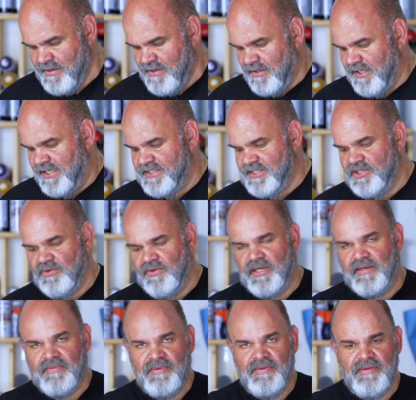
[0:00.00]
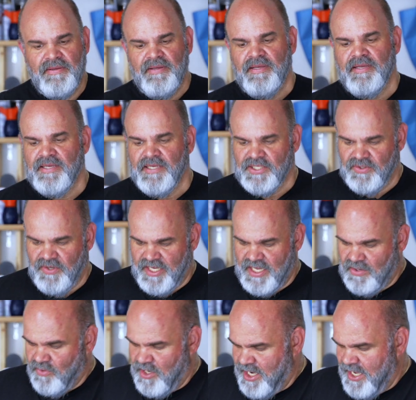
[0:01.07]
let's do it. So
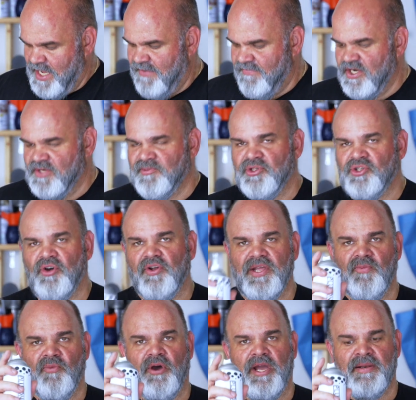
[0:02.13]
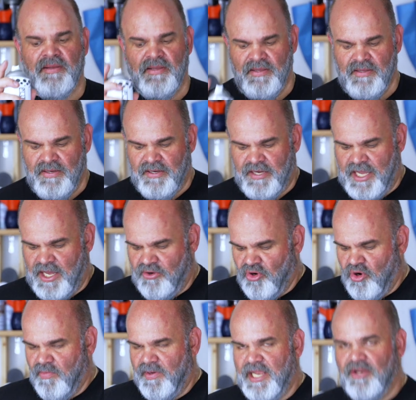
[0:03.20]
again, what I have here is Plutonium white. Now,
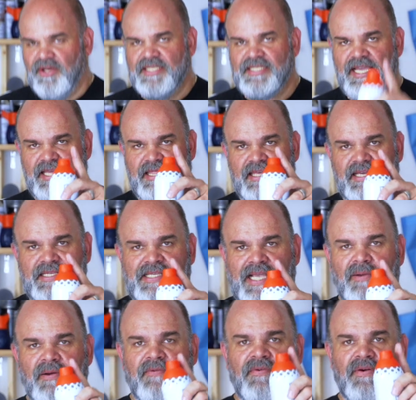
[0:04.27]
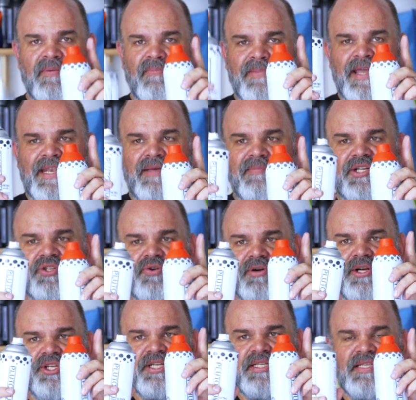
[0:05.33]
normally it looks like this. However, pandemic
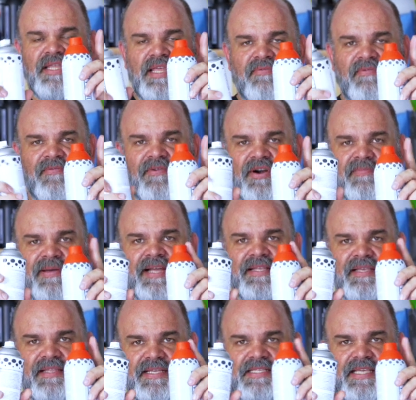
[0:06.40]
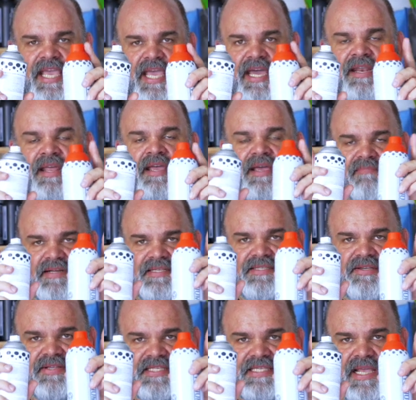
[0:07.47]
shortages, they reverted back to this can, but
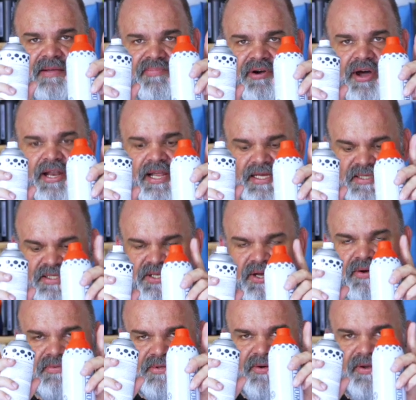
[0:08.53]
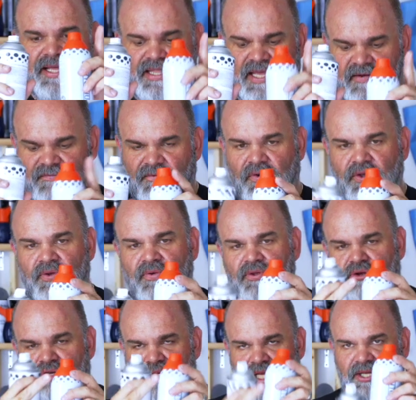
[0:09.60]
still the same product. So don't let that fool you.
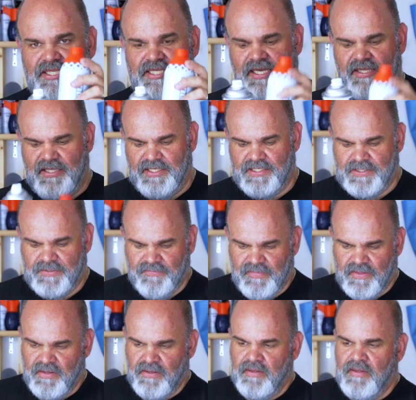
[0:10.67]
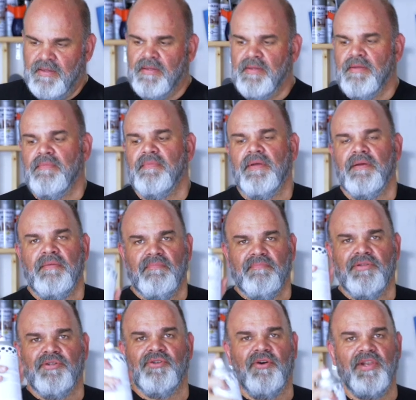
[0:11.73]
Usually it looks like this.
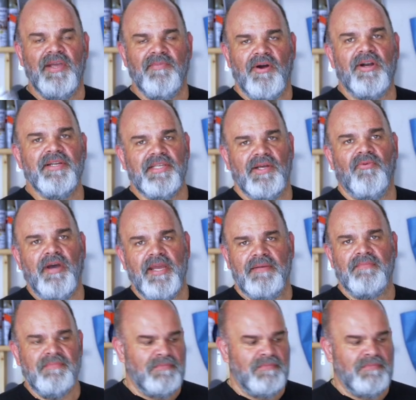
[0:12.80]
Plutonium Arctic white,